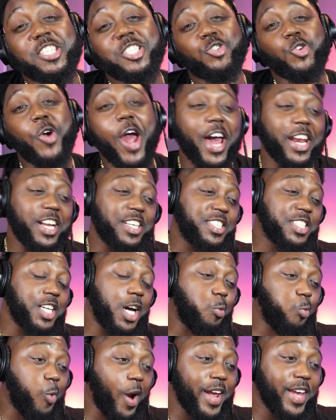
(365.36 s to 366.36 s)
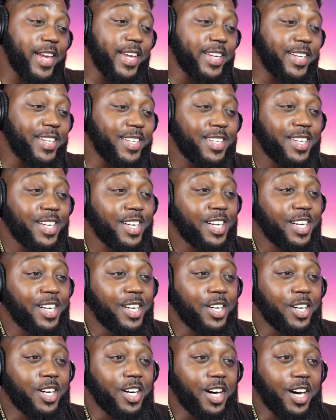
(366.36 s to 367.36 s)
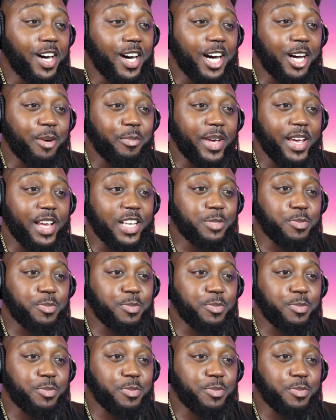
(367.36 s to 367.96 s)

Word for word: just wrap this up right here. Oh man,